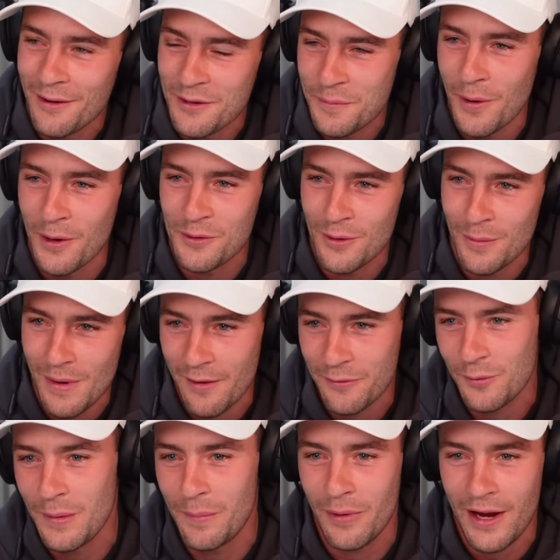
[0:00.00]
I spoke to him
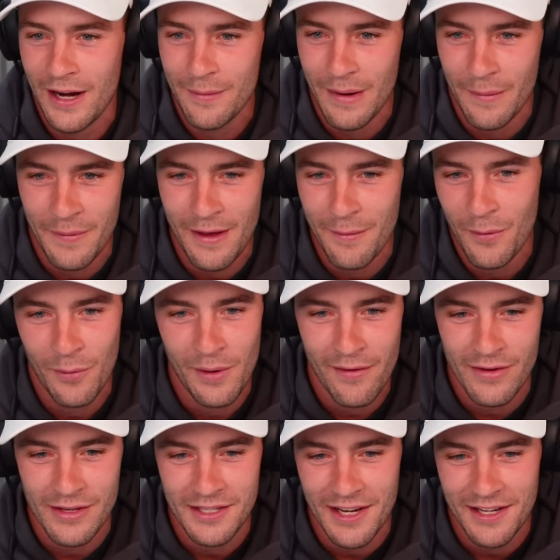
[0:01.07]
after we played him up here, but we
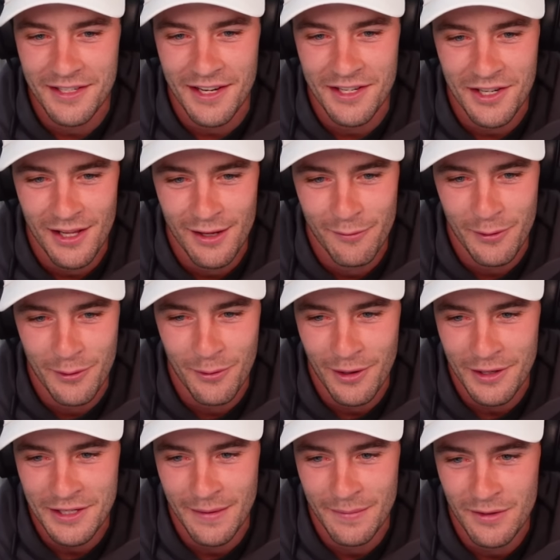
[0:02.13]
haven't texted each other for
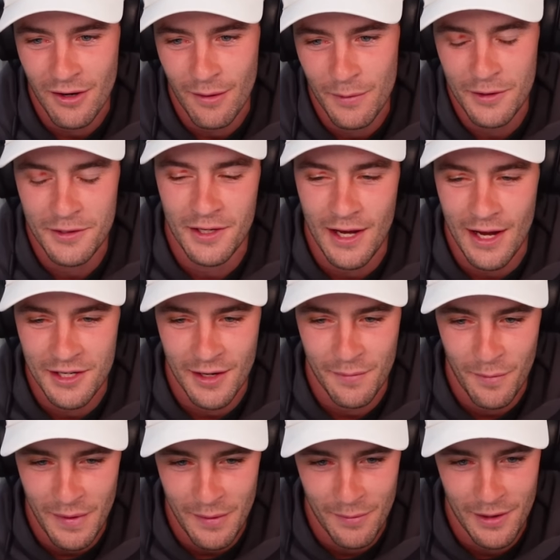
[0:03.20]
quite some time. We used to catch
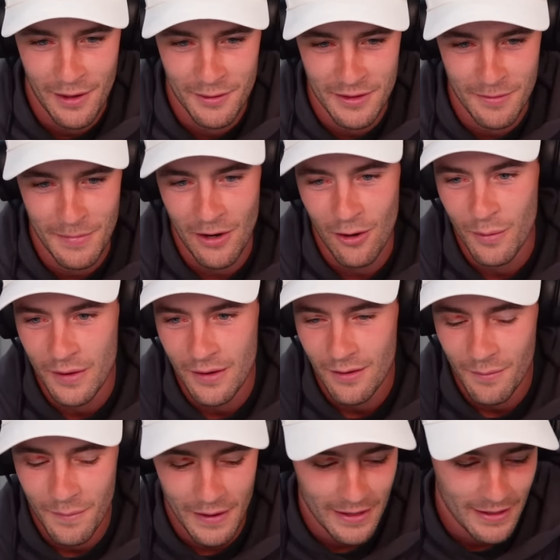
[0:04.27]
up a bit when I was in Melbourne,
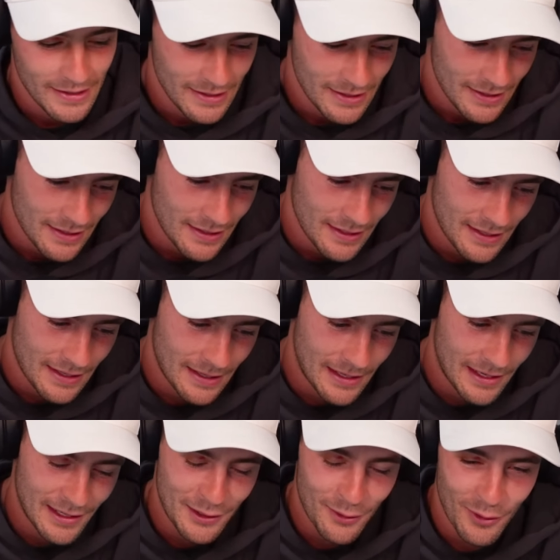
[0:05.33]
but
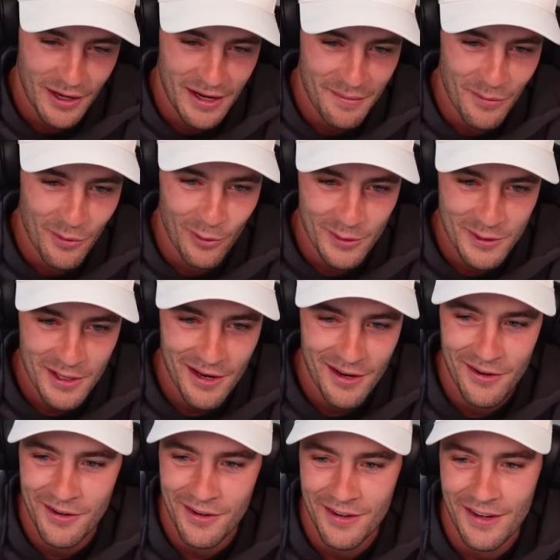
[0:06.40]
not anymore.
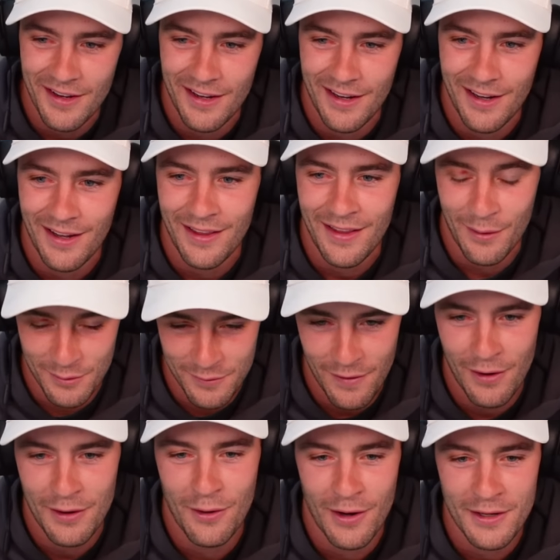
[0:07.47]
So that was very